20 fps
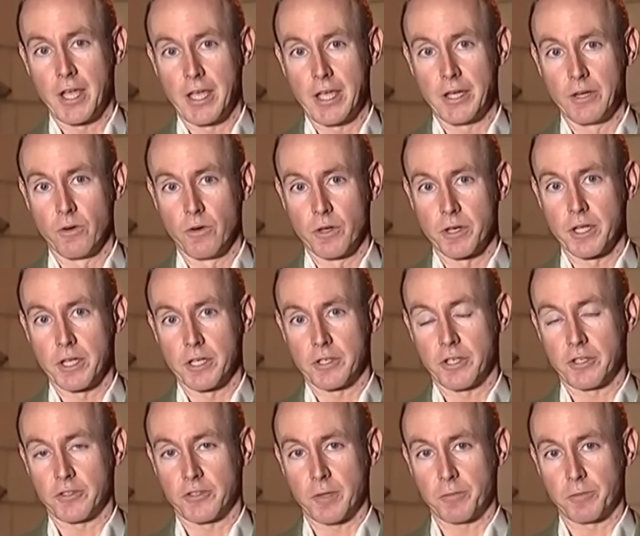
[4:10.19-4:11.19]
in order
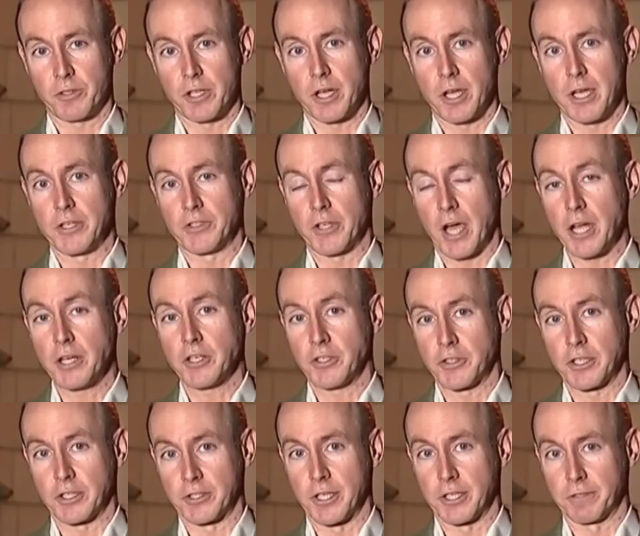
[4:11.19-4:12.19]
to subsidise
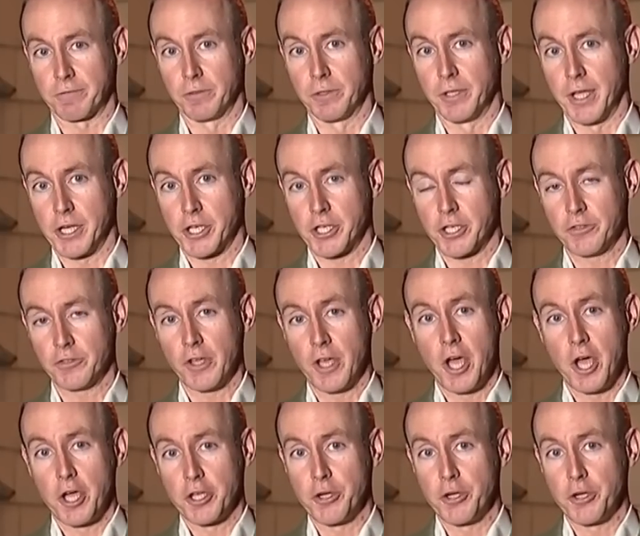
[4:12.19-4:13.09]
unsuccessful nations,